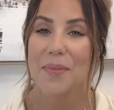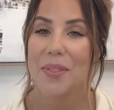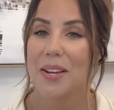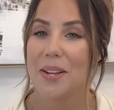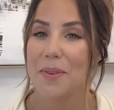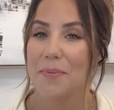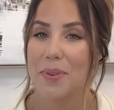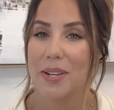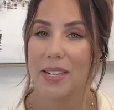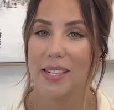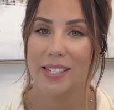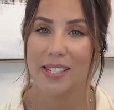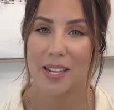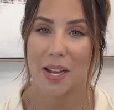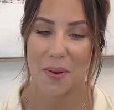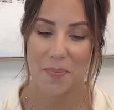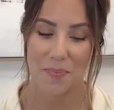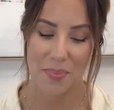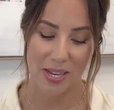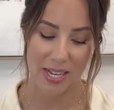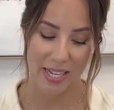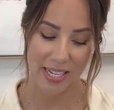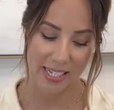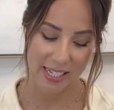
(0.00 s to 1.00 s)
that I picked
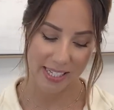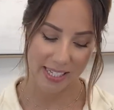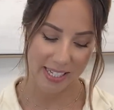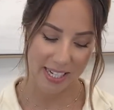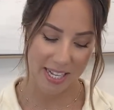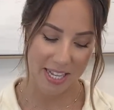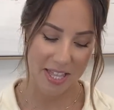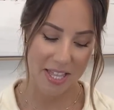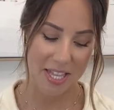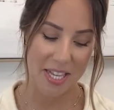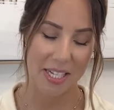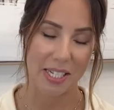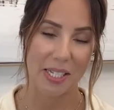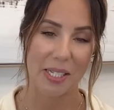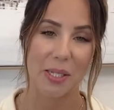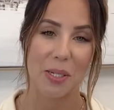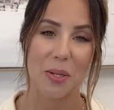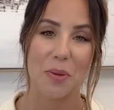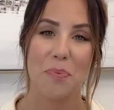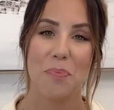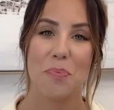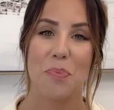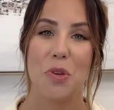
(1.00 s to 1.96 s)
up is this